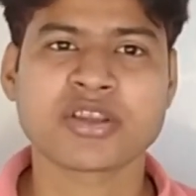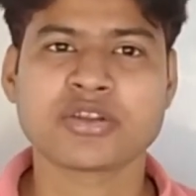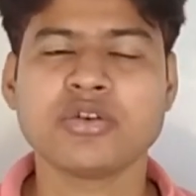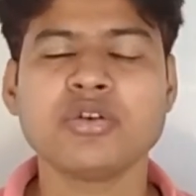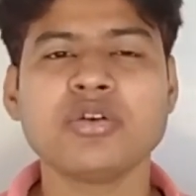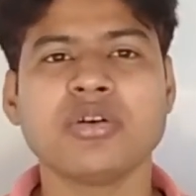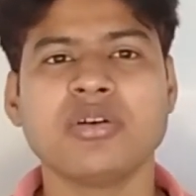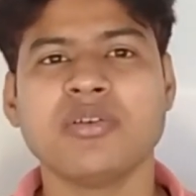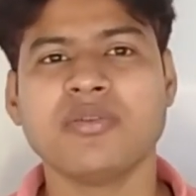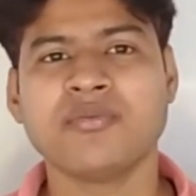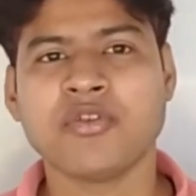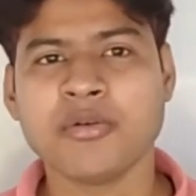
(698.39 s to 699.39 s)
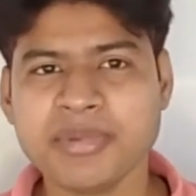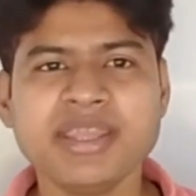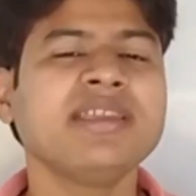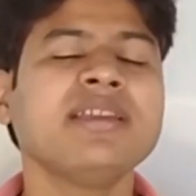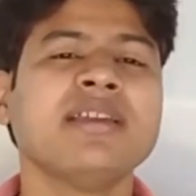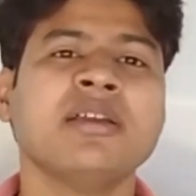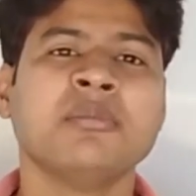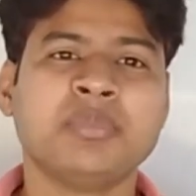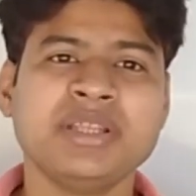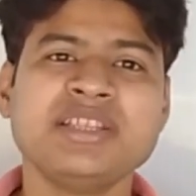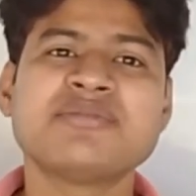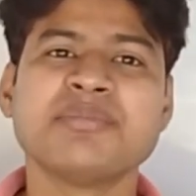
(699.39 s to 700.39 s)
So for me,
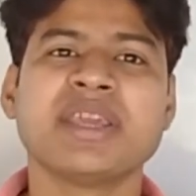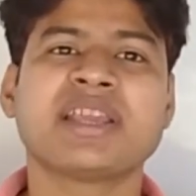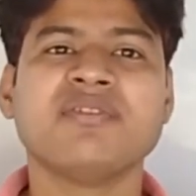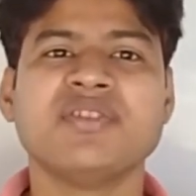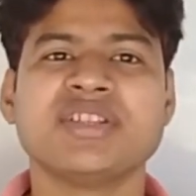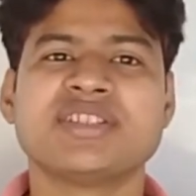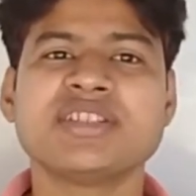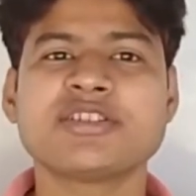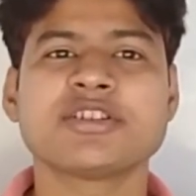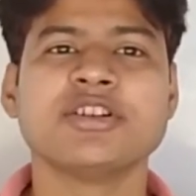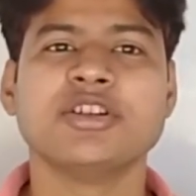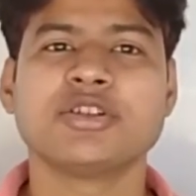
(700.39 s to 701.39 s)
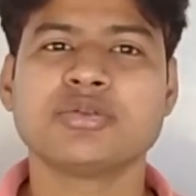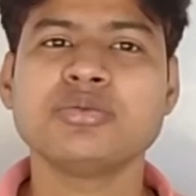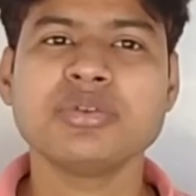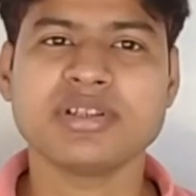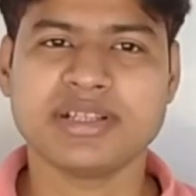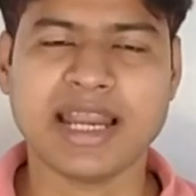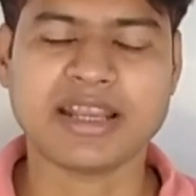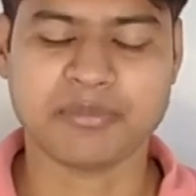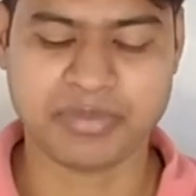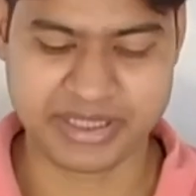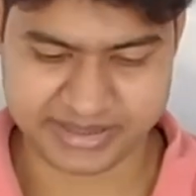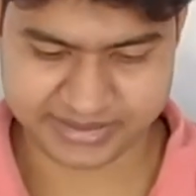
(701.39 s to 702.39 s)
please make a visit to
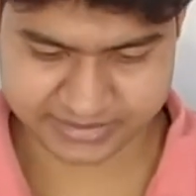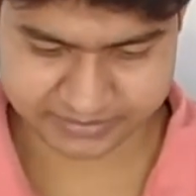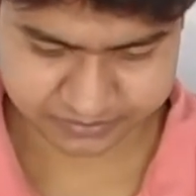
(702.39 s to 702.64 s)
that place.